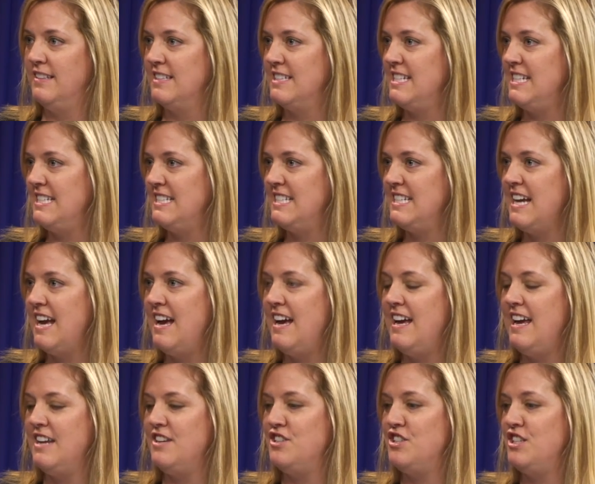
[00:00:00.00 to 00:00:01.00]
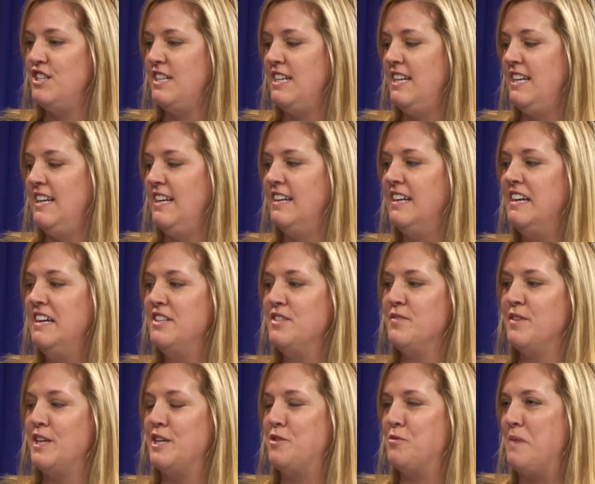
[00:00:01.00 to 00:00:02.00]
Leticia, and she's
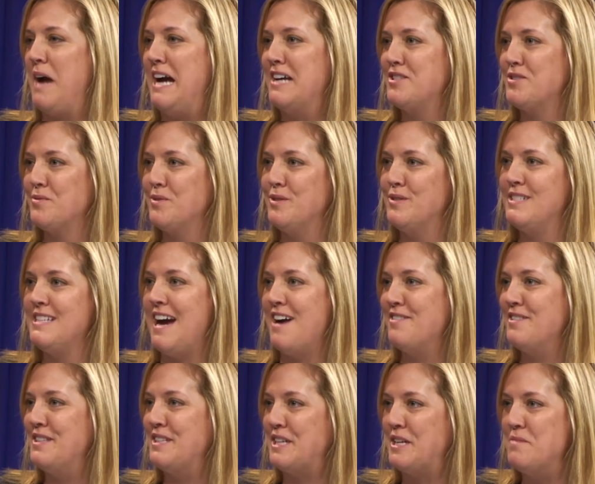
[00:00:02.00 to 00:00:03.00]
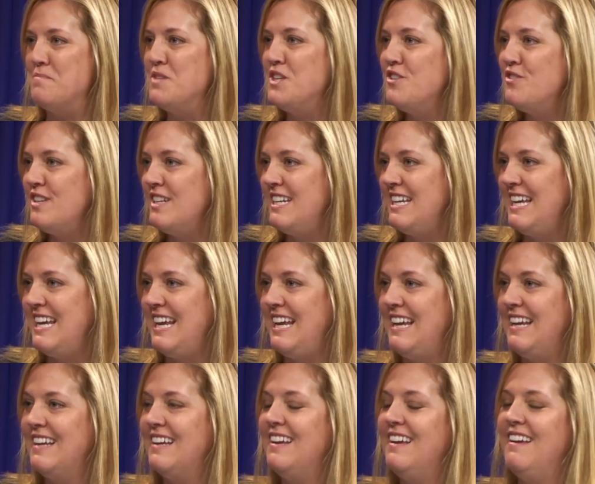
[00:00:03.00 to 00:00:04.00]
very grassroots out in the
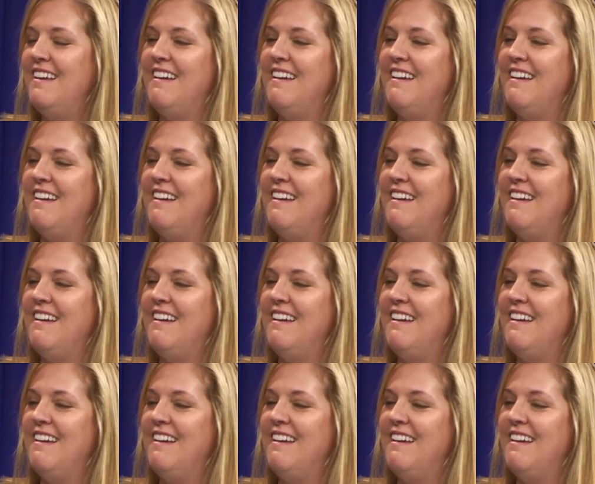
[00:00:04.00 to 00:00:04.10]
community,